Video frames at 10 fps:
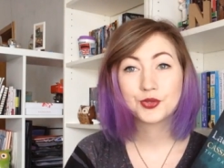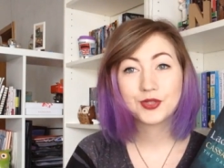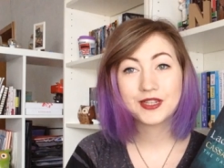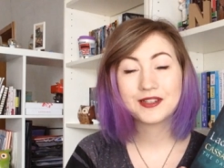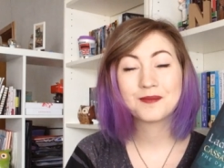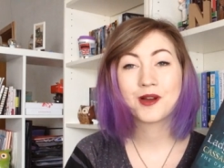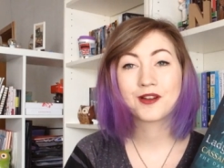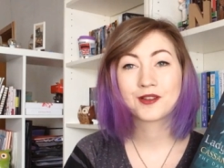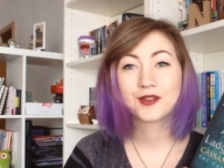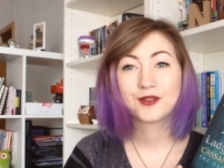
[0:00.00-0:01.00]
Julian and
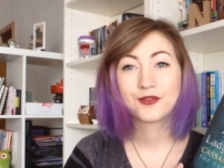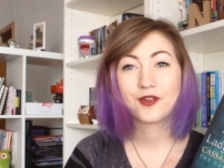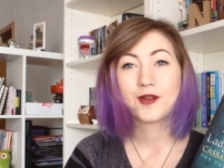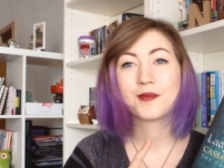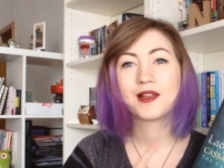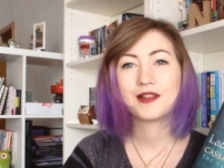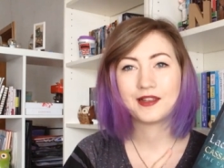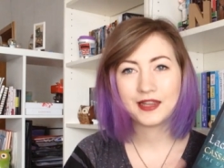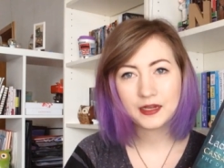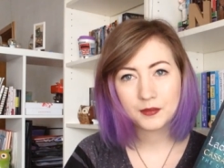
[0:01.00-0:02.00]
Mark from
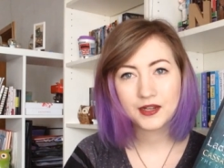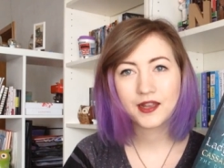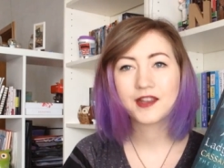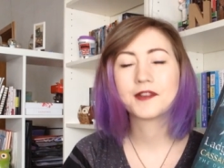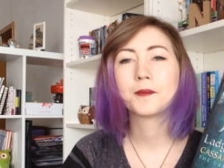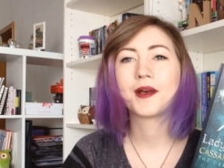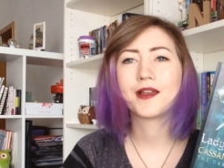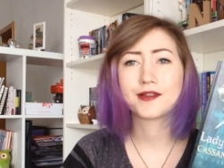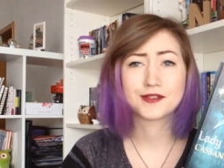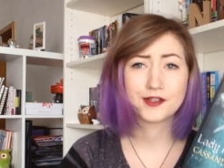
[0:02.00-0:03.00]
Lady Midnight
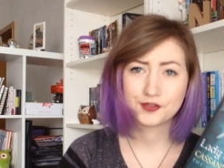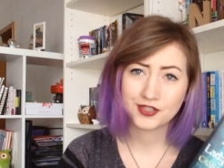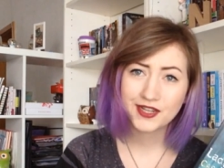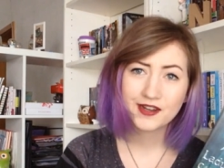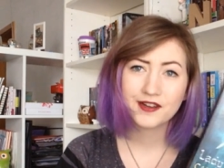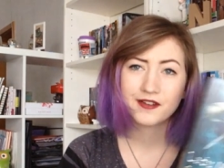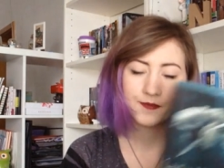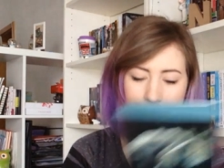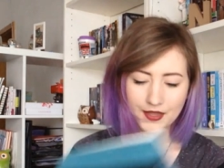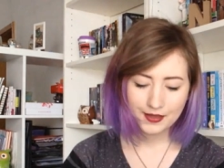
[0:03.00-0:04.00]
by Cassandra Clare,
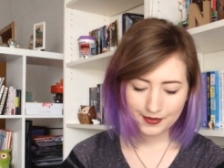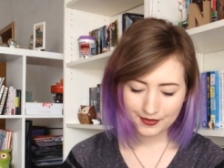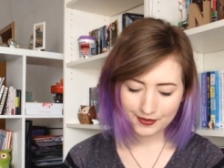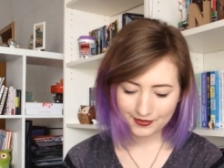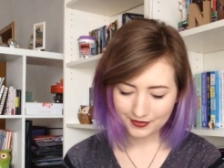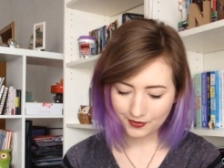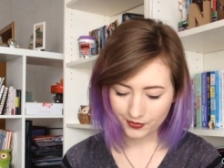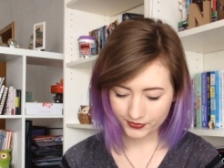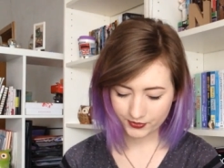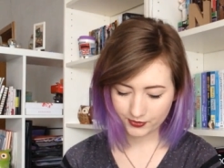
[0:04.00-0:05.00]
and then
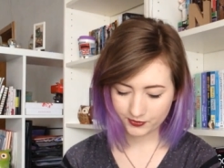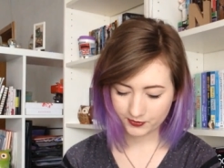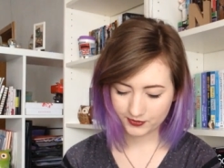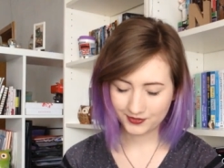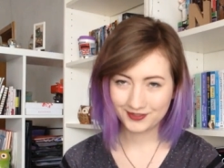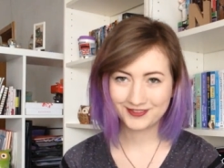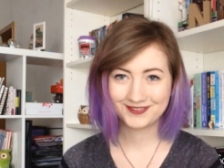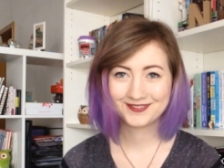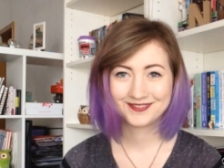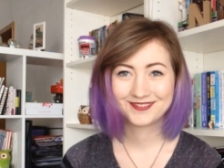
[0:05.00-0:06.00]
also
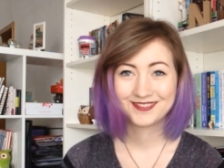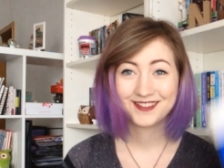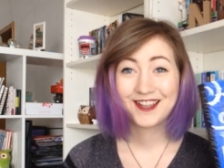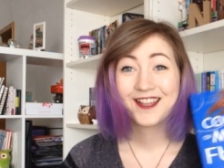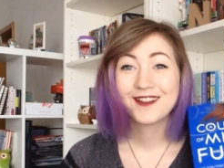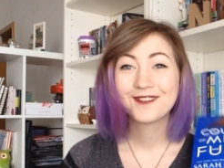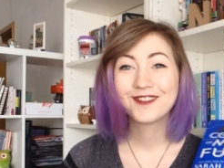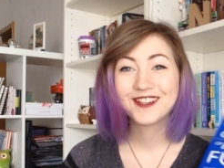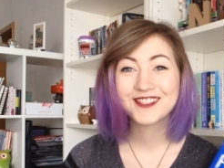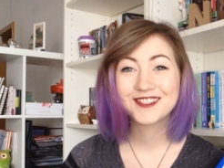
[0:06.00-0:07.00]

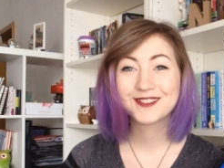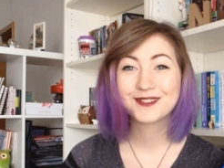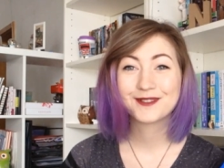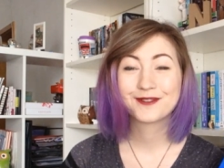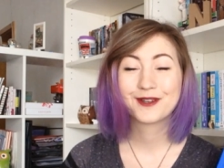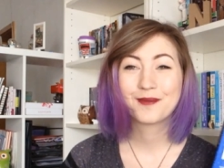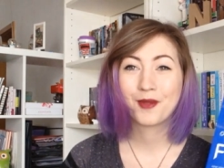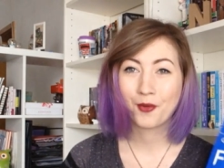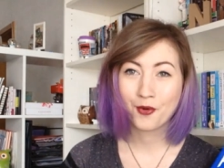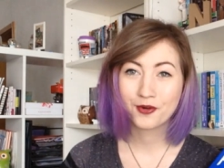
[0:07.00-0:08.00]
Reason
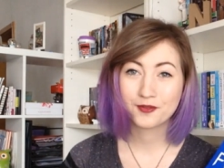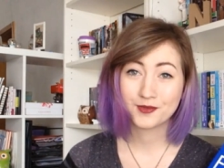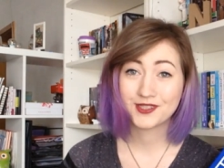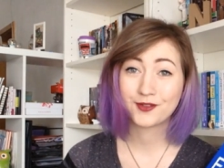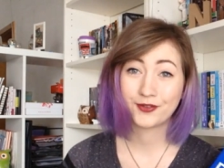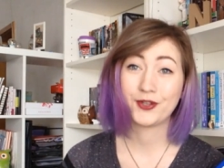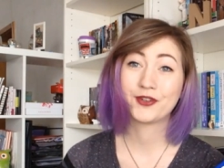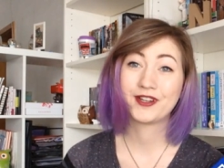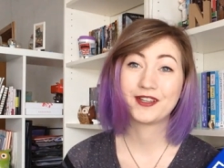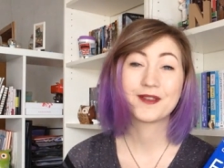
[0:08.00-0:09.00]
from A Court of Mist and
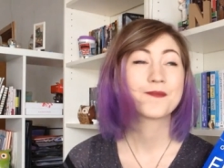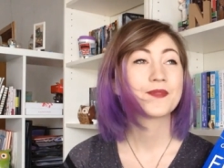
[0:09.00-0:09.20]
Fury.